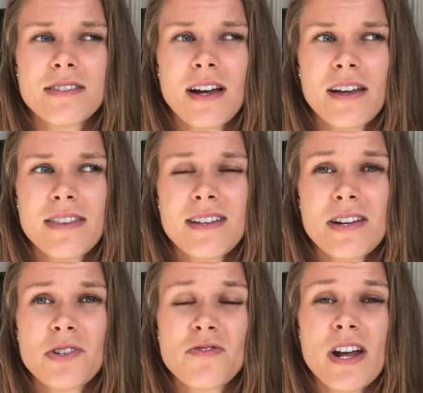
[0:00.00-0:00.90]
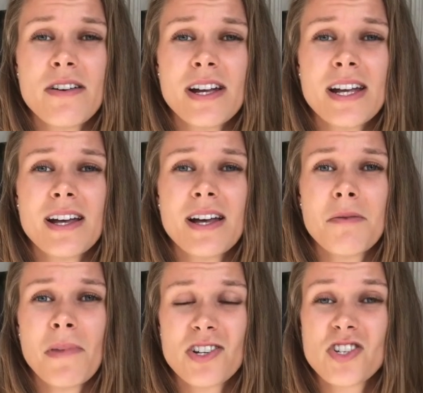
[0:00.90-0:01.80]
I think there was very
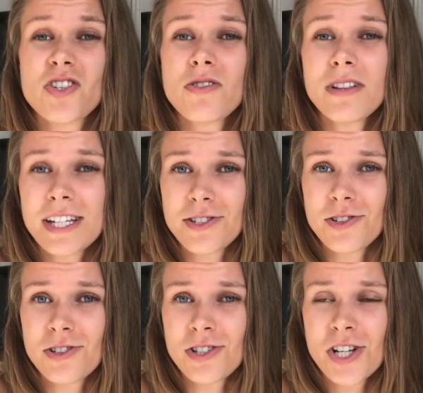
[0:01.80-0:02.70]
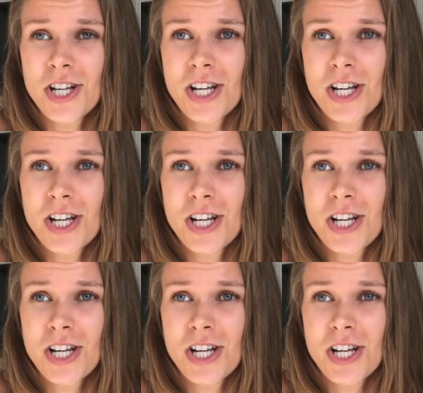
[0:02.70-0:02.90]
much too little